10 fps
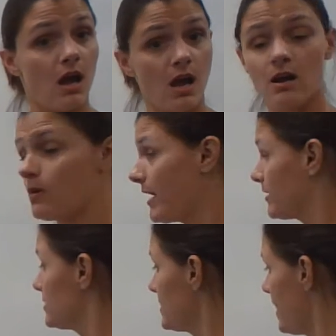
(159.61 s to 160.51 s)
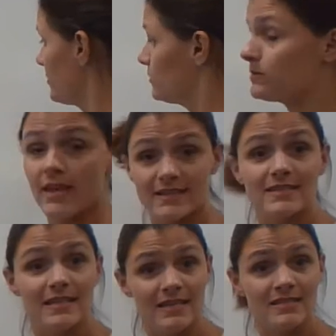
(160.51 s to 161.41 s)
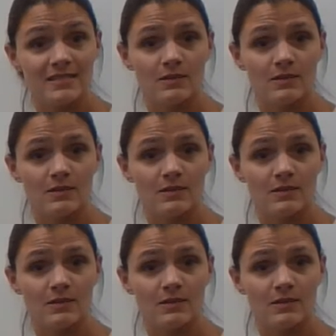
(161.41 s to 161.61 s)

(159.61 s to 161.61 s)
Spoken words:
Oh, I could tell you. That's an easy